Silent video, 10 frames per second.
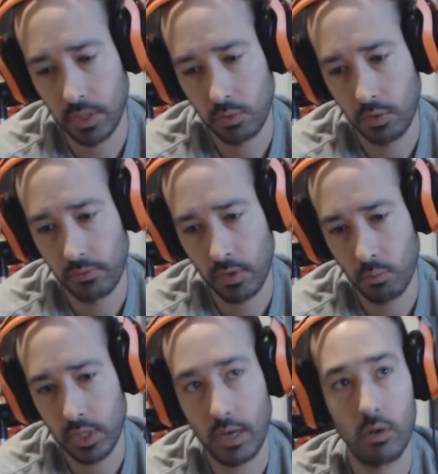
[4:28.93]
These were
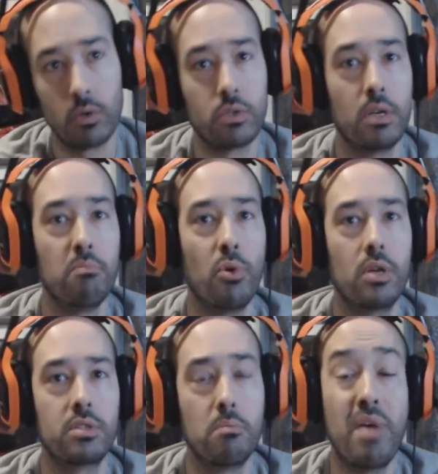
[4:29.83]
from what the hell goes on in
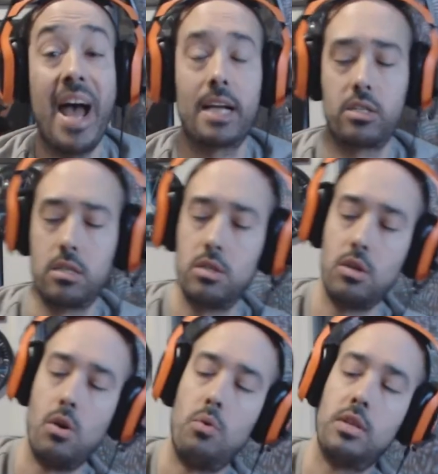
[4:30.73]
Boston? PAX.
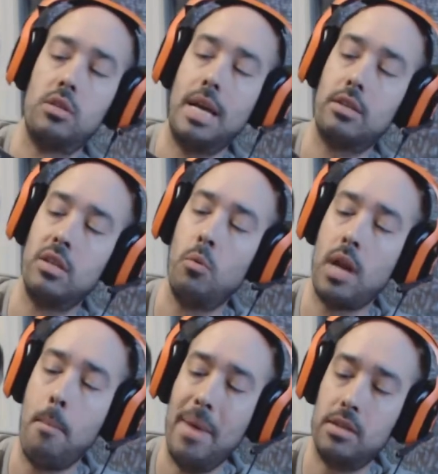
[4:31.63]
So this is actually
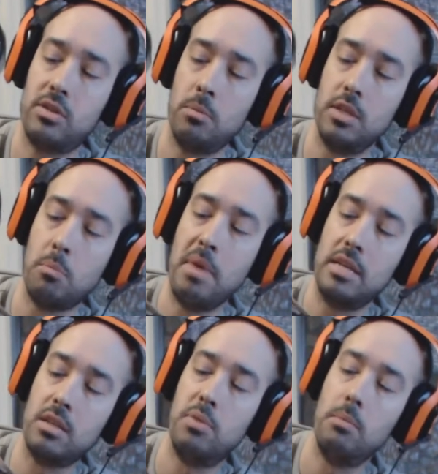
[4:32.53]
when I met some of these
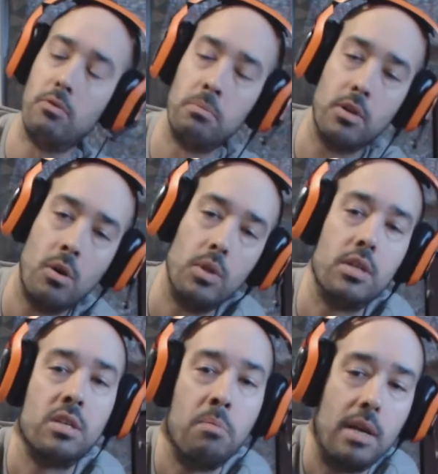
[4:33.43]
amazing people from the
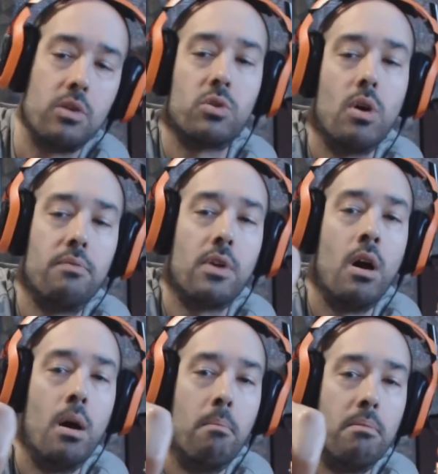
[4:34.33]
coalition of Microsoft.
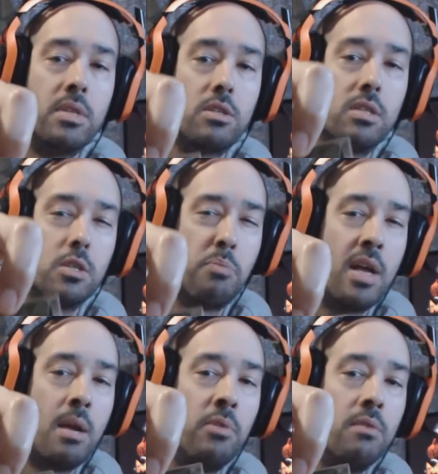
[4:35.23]
Um, this this
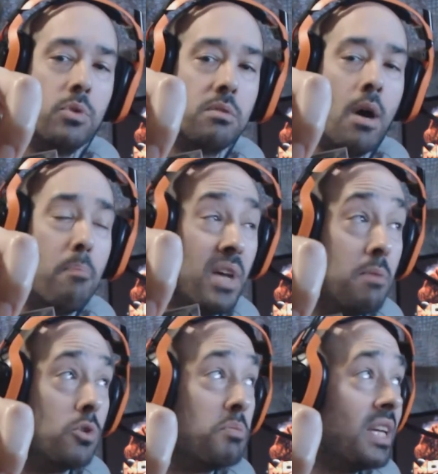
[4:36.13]
pen I believe was uh,
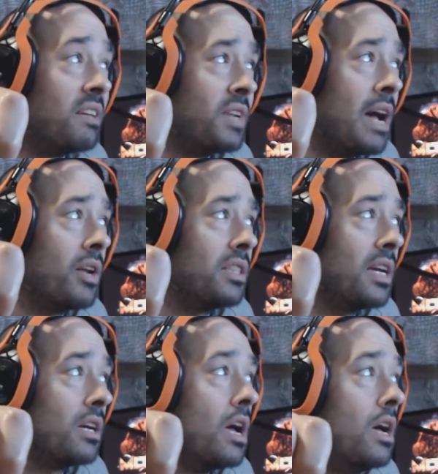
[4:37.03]
pin was being given out. I
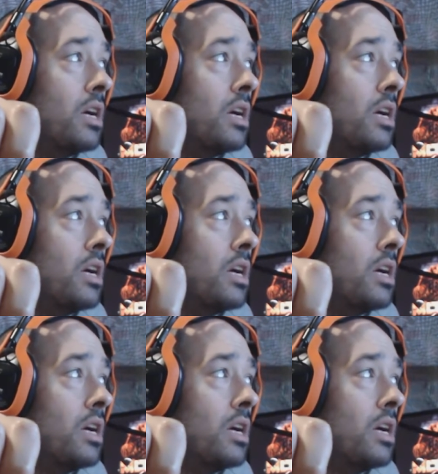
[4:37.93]
think.